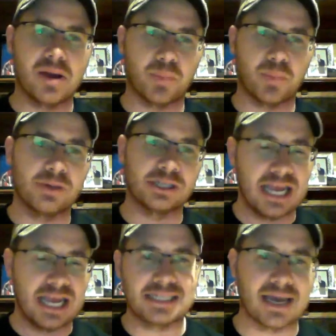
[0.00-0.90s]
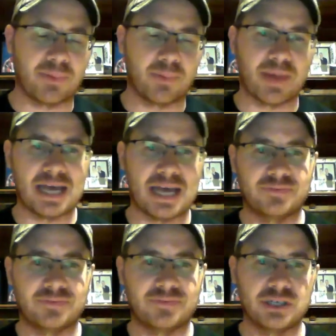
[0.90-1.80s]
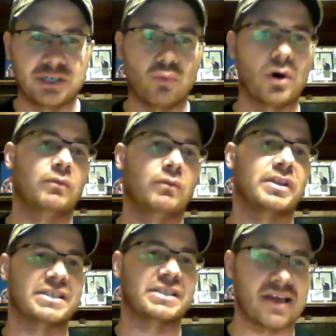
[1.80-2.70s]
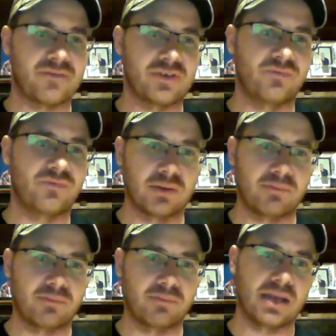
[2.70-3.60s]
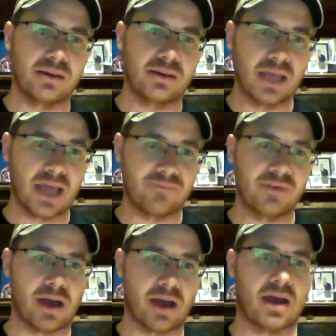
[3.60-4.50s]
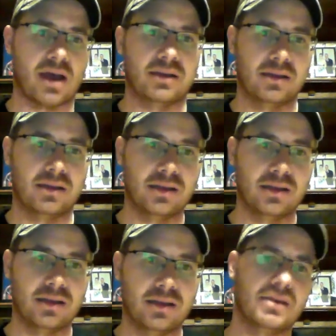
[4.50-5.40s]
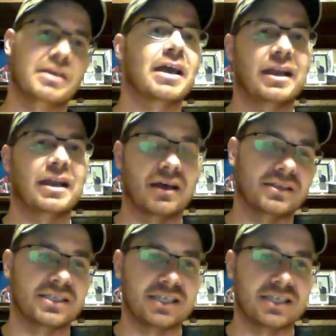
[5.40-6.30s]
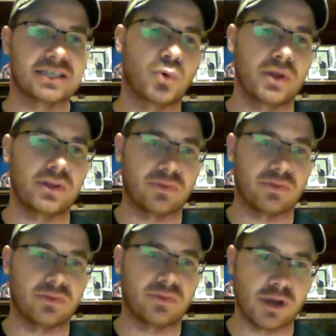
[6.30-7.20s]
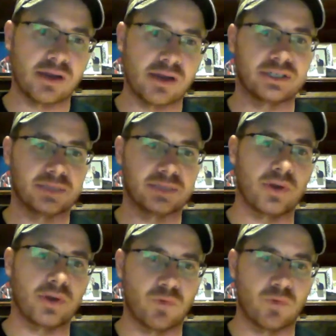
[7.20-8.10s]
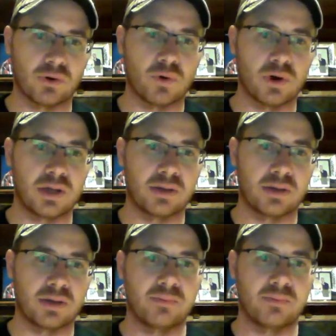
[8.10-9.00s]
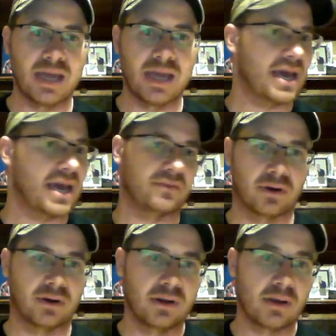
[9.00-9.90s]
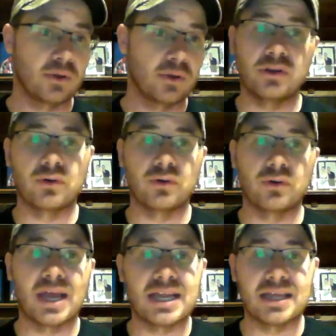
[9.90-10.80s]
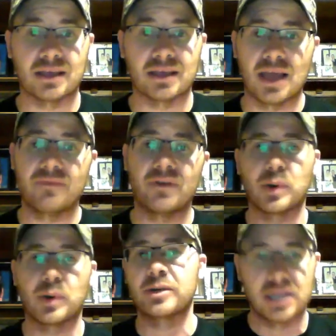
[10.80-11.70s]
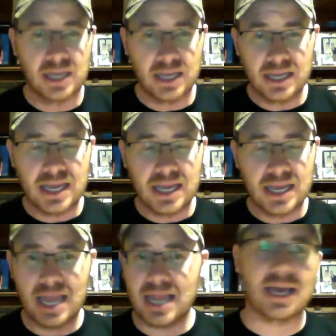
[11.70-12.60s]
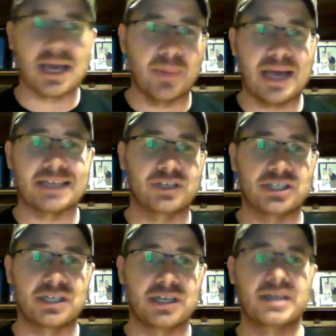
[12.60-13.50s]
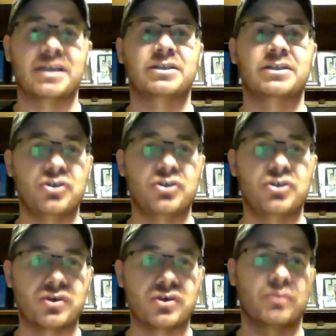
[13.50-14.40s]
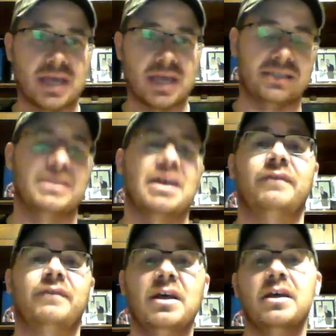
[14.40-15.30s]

pretty much any type of bass fishing you want with a 7-foot medium heavy rod and a 6.3 or 6.4 to 1 bait caster. You can do anything. Pretty much any kind of bass fishing there is, you can do with that stuff.